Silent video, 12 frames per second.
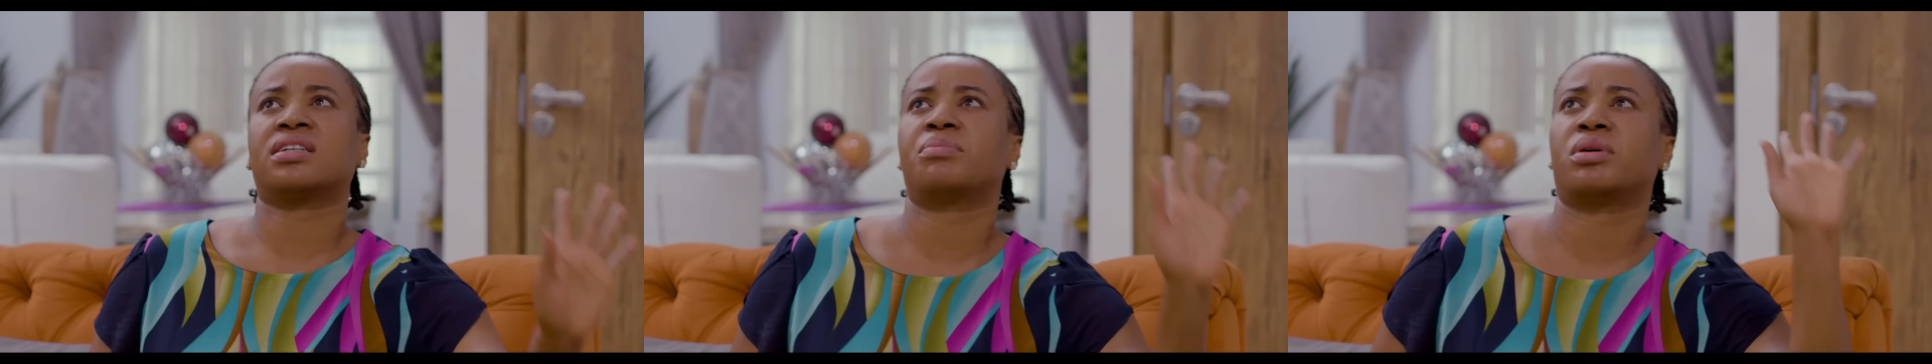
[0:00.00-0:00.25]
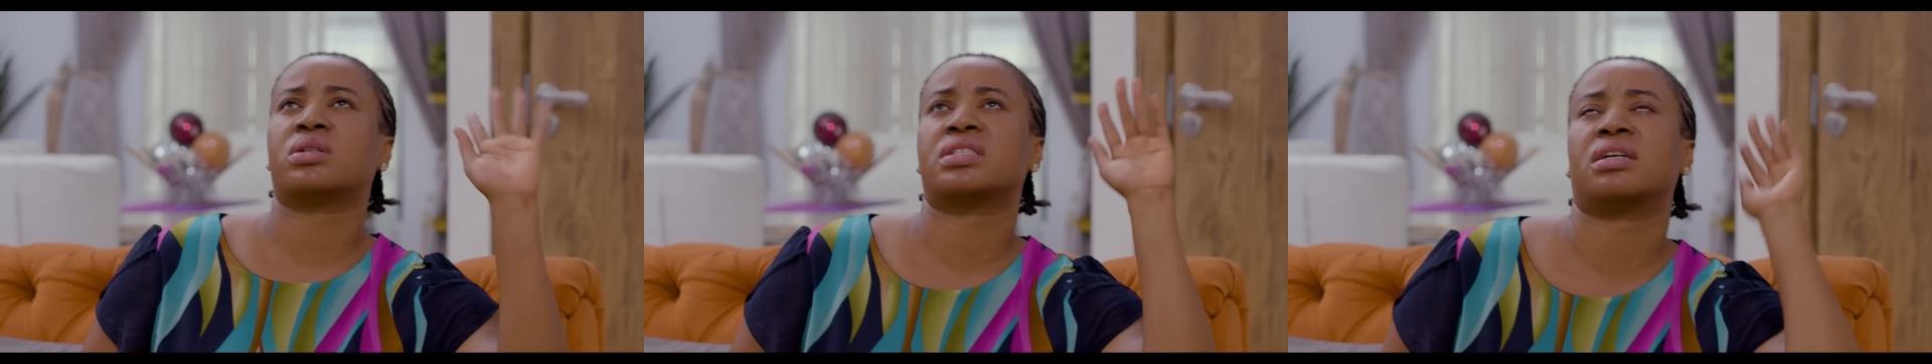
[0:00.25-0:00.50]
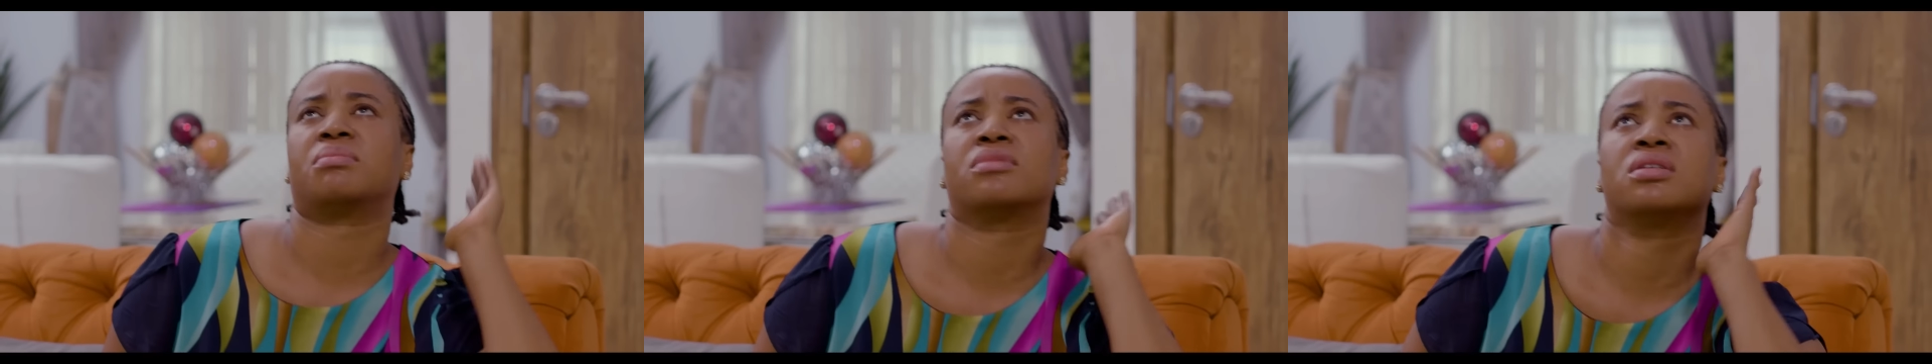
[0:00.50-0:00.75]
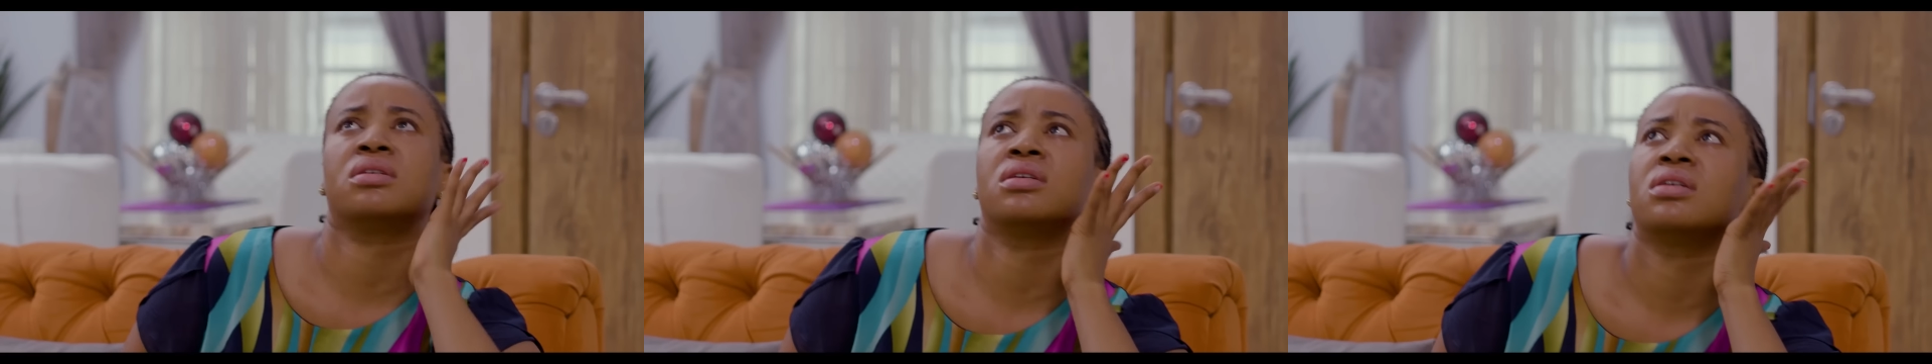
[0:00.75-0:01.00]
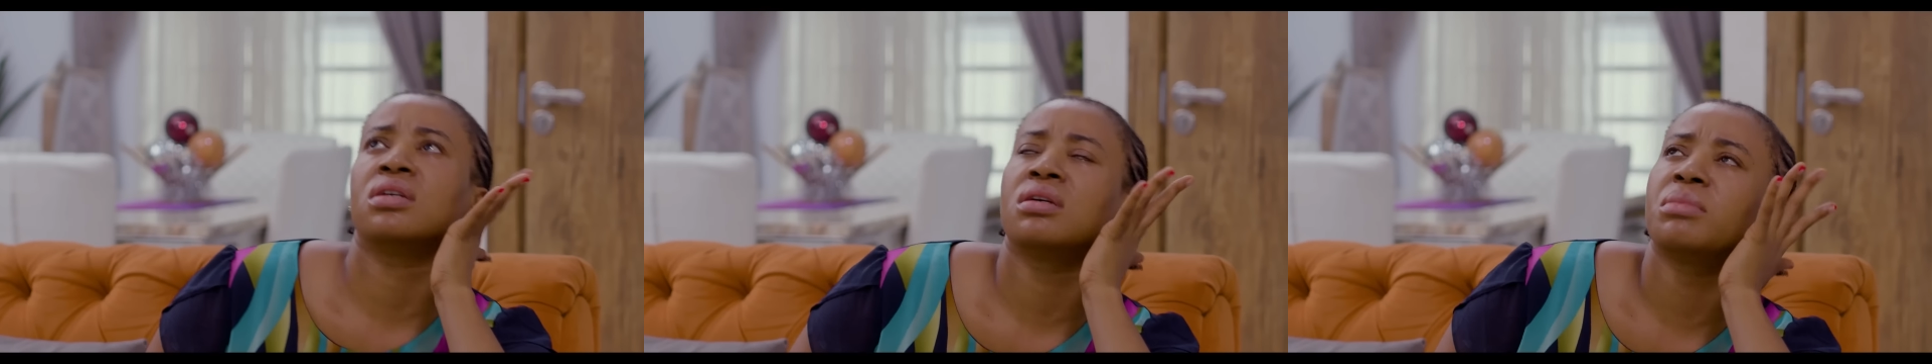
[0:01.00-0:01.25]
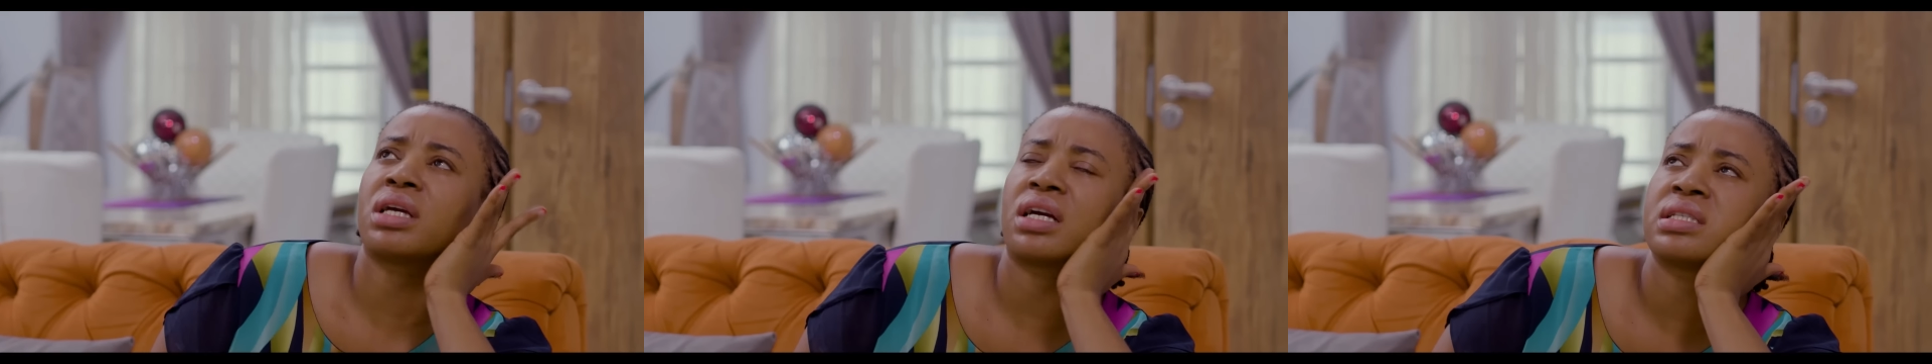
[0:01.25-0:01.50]
about that.
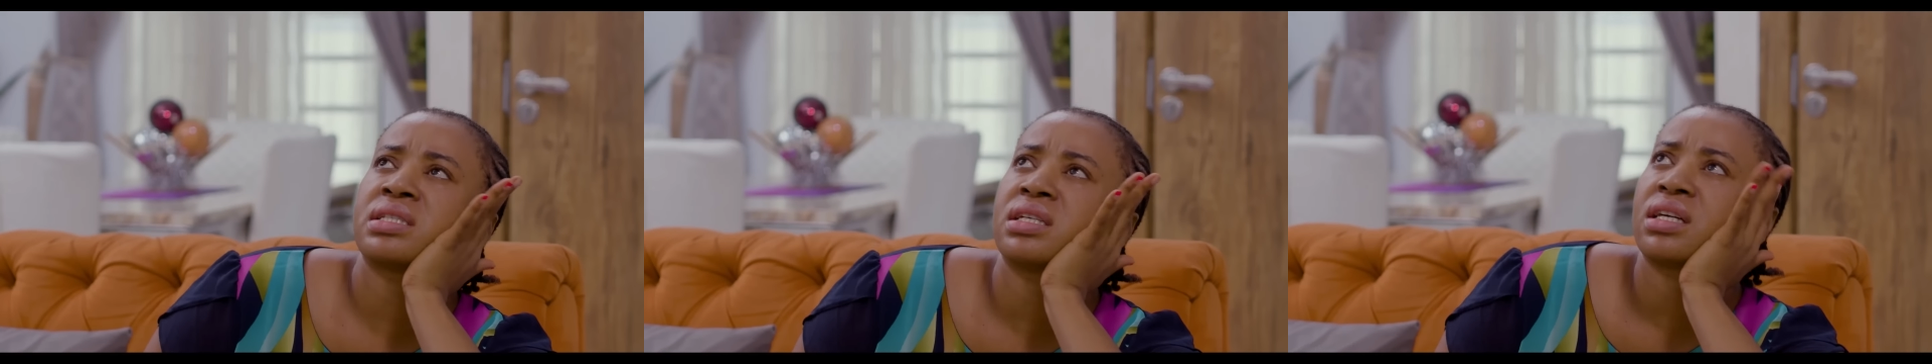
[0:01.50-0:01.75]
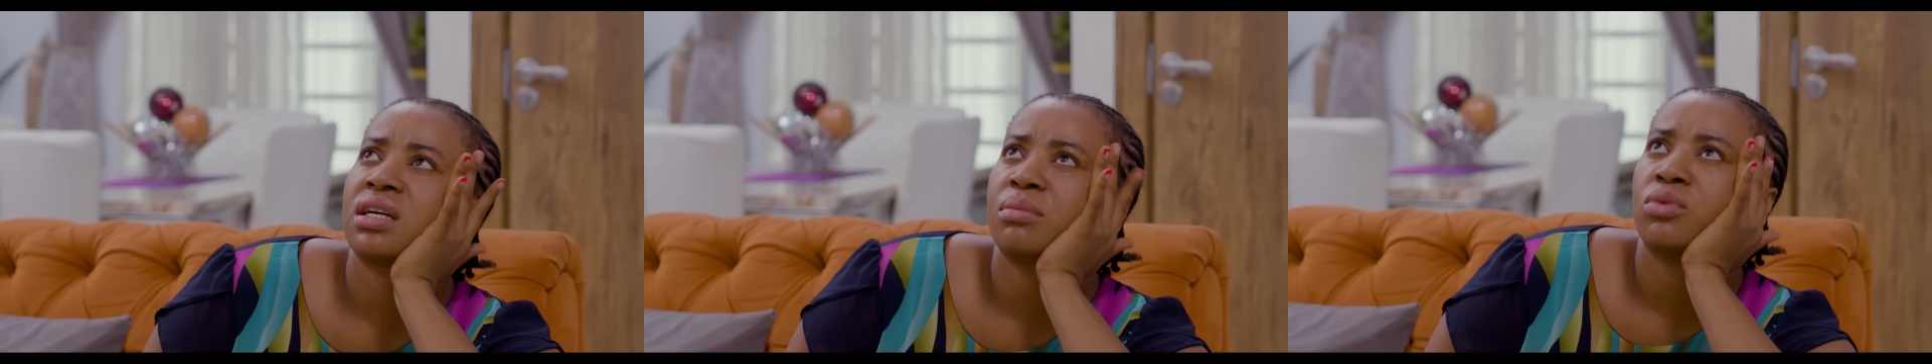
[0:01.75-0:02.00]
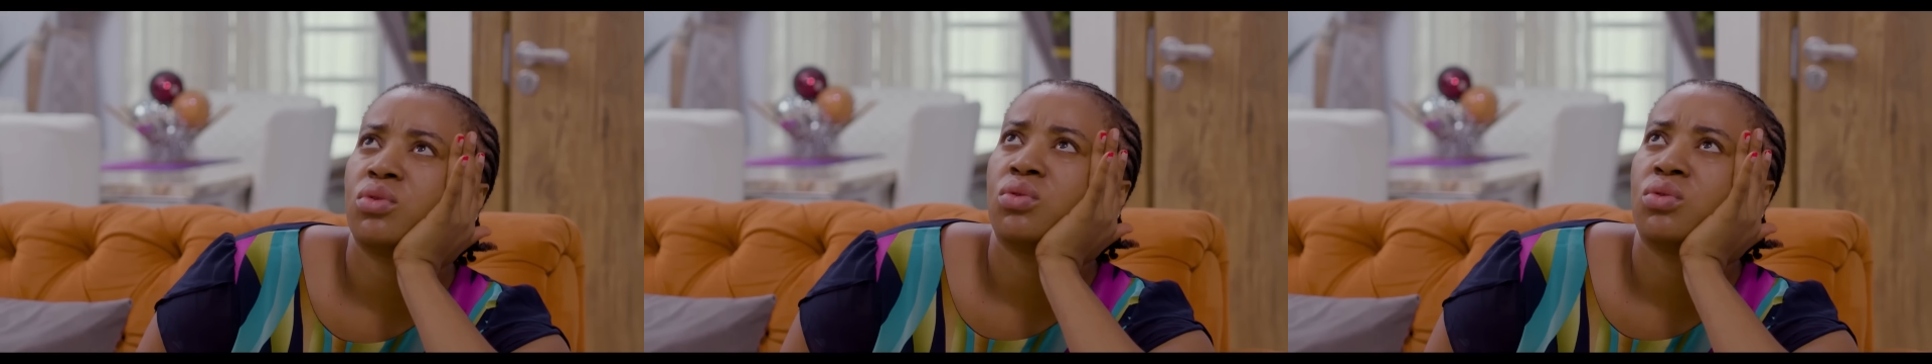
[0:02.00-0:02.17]
Me can think come.